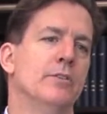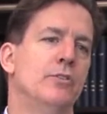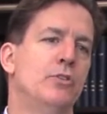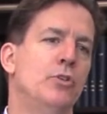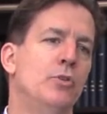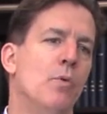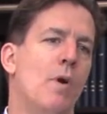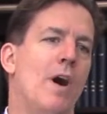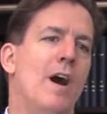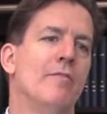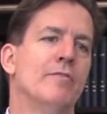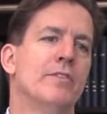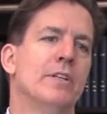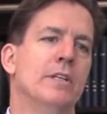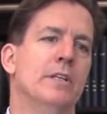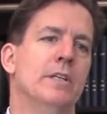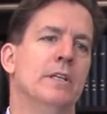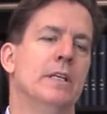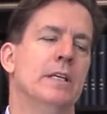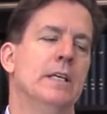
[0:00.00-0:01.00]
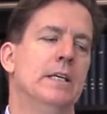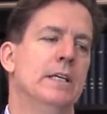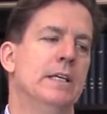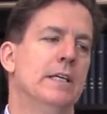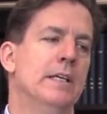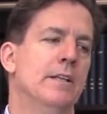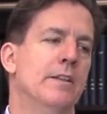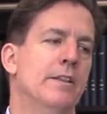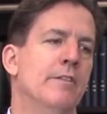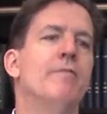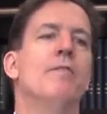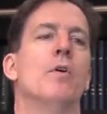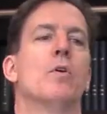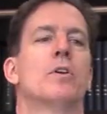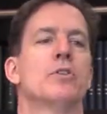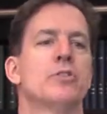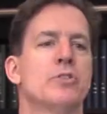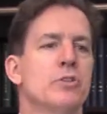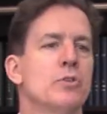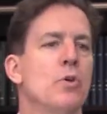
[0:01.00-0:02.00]
too often the
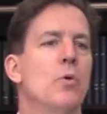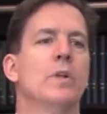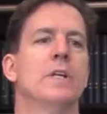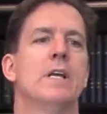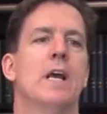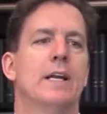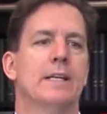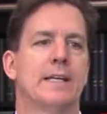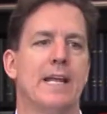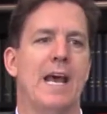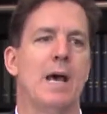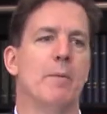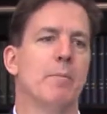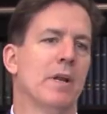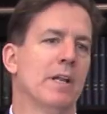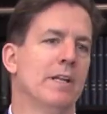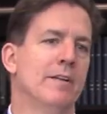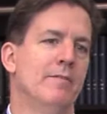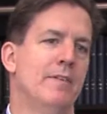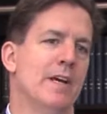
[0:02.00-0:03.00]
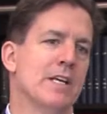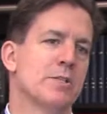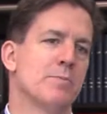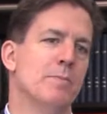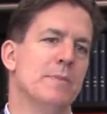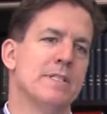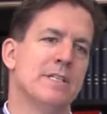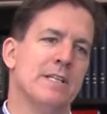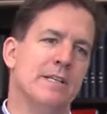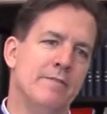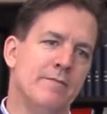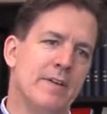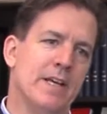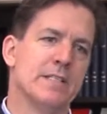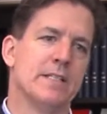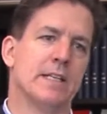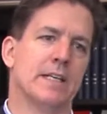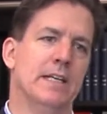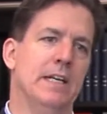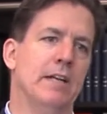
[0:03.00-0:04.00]
focus is only on capital investments and
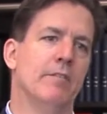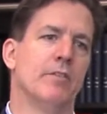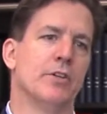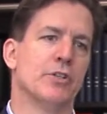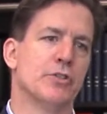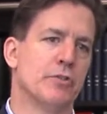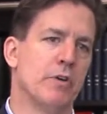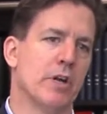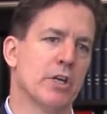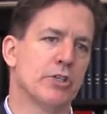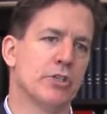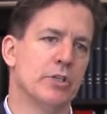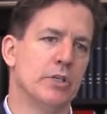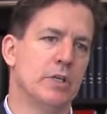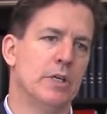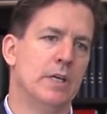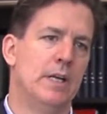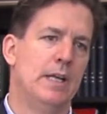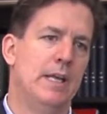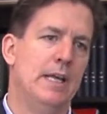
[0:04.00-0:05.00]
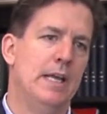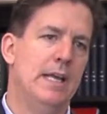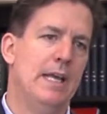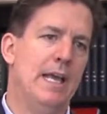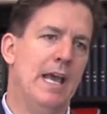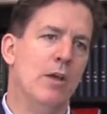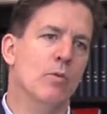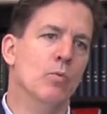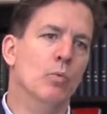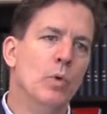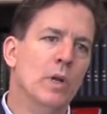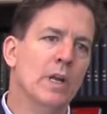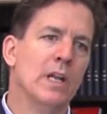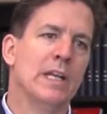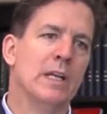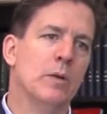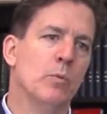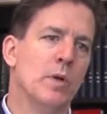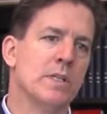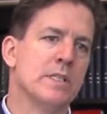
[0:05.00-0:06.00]
investing in infrastructure. And
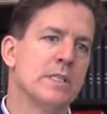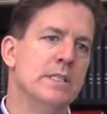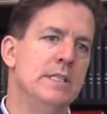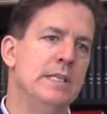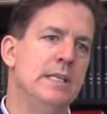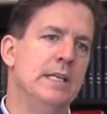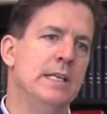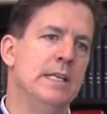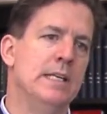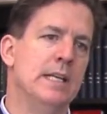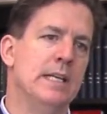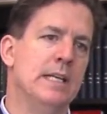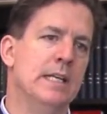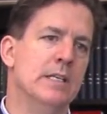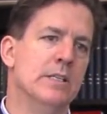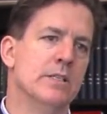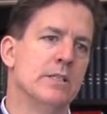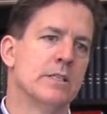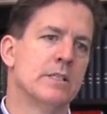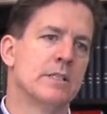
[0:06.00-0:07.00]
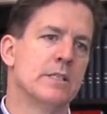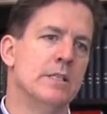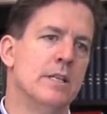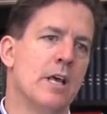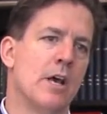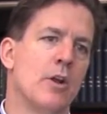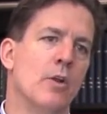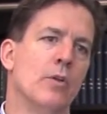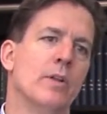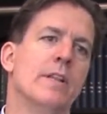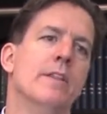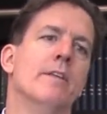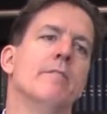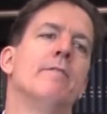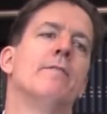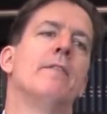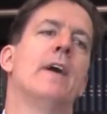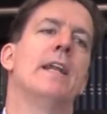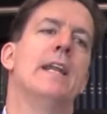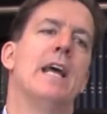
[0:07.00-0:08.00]
really what's needed is not only the
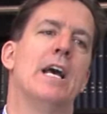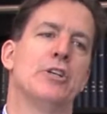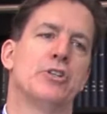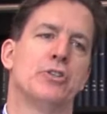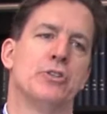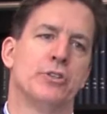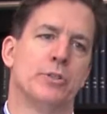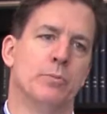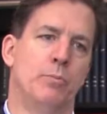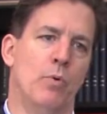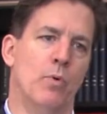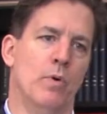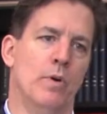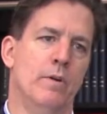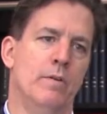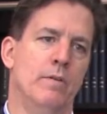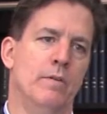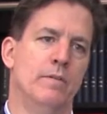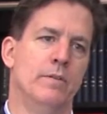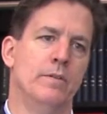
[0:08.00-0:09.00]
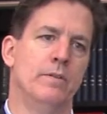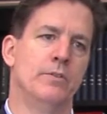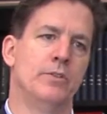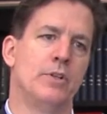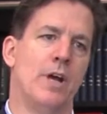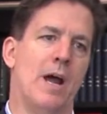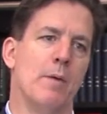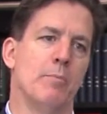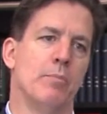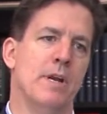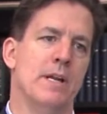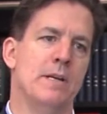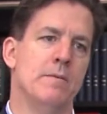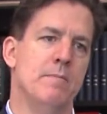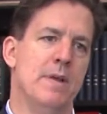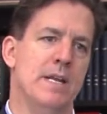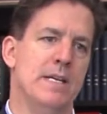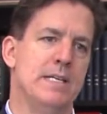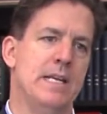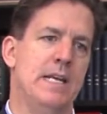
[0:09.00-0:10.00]
financial support to operate
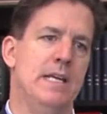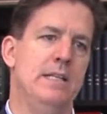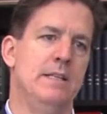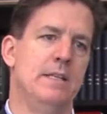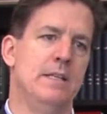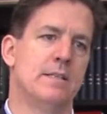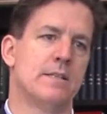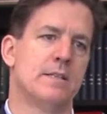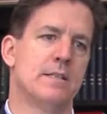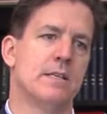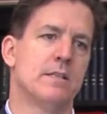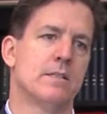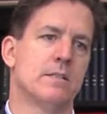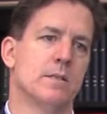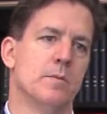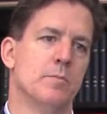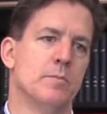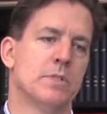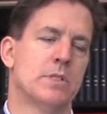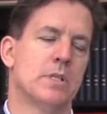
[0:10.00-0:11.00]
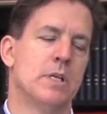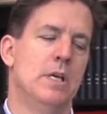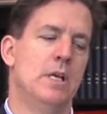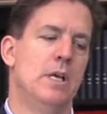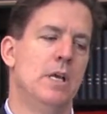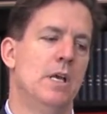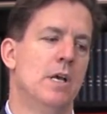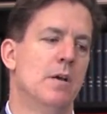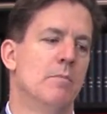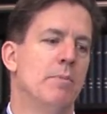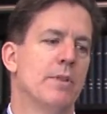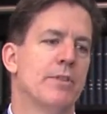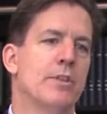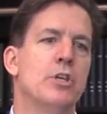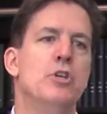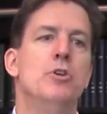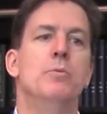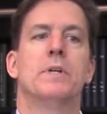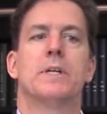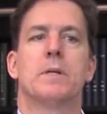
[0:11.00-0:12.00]
and maintain these systems, but the
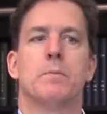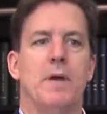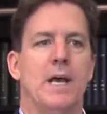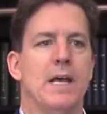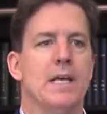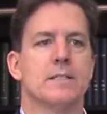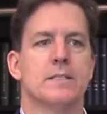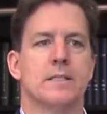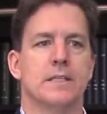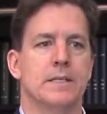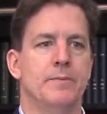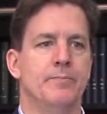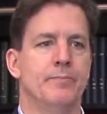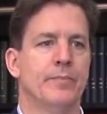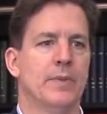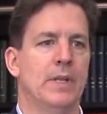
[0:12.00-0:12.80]
human capacity.